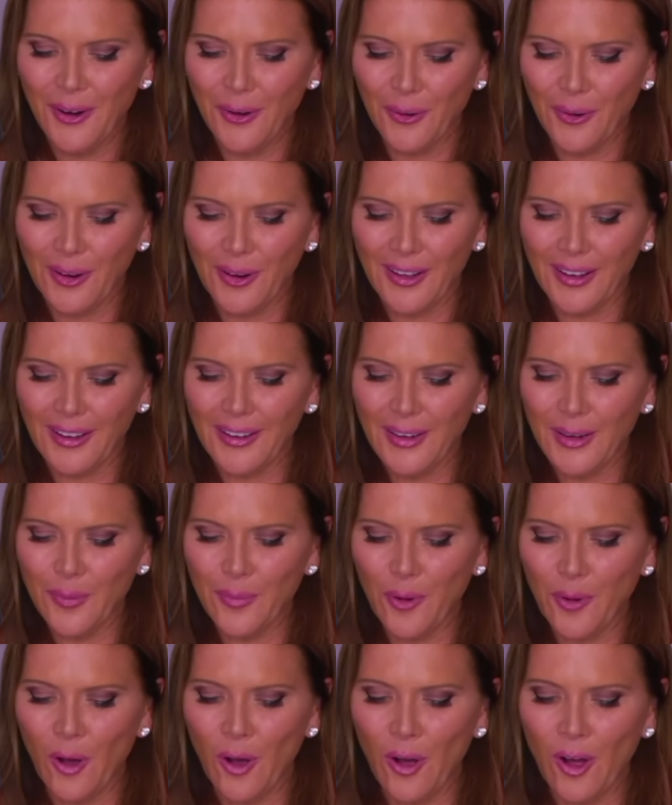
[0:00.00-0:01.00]
We're going to
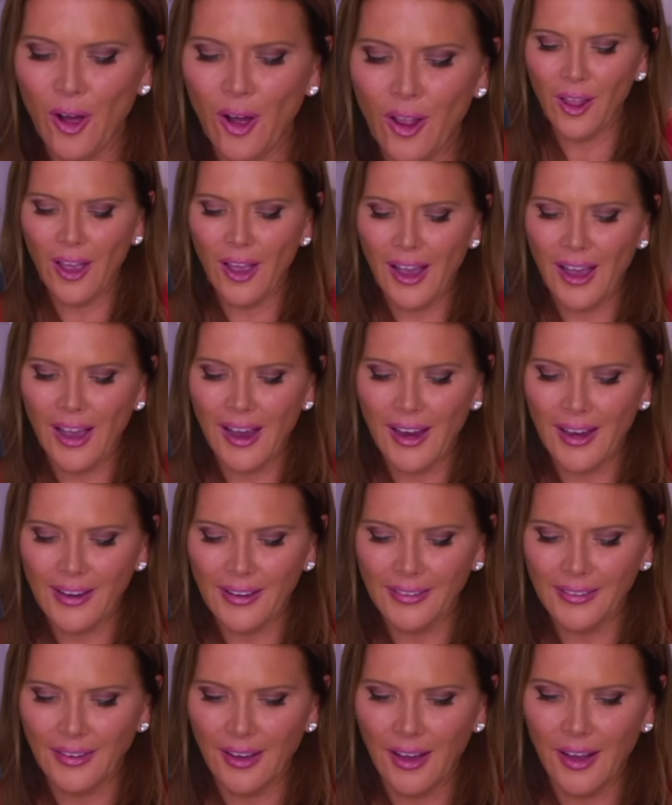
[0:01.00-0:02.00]
keep all
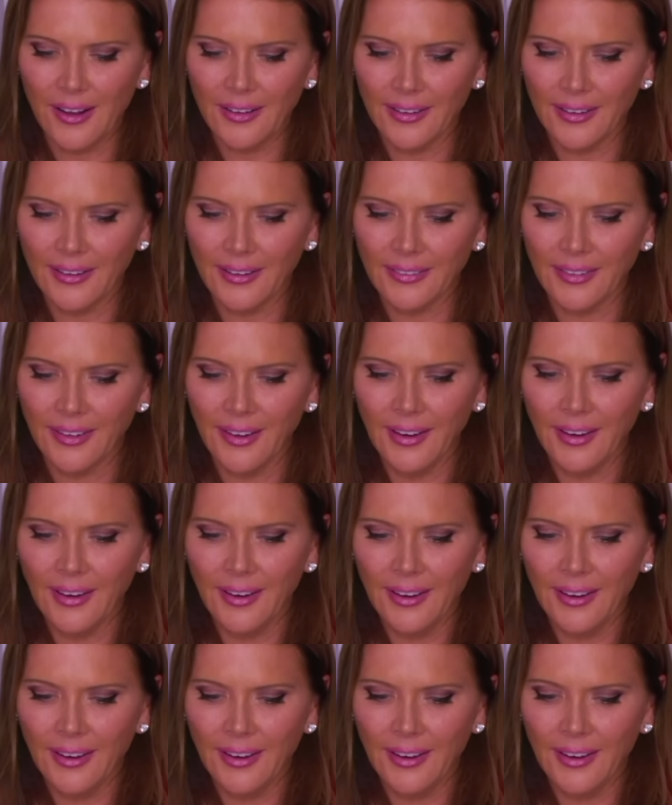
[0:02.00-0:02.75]
eyes on it.